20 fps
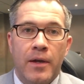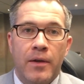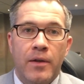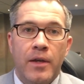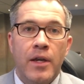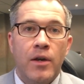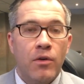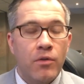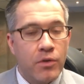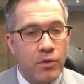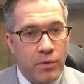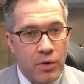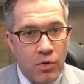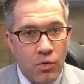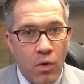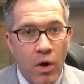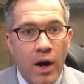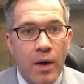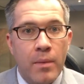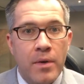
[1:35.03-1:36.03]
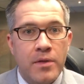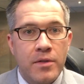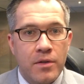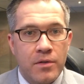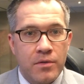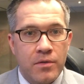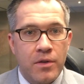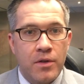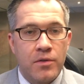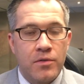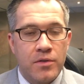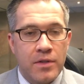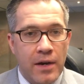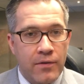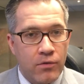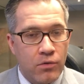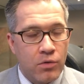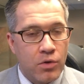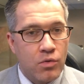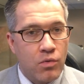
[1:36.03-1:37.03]
Here are the requirements. There's
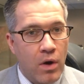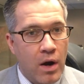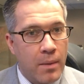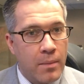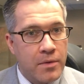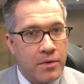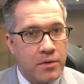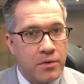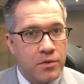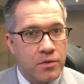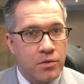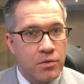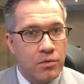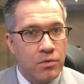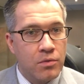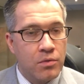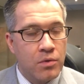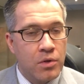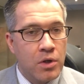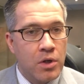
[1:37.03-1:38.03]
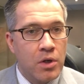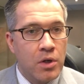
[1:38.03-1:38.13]
several requirements to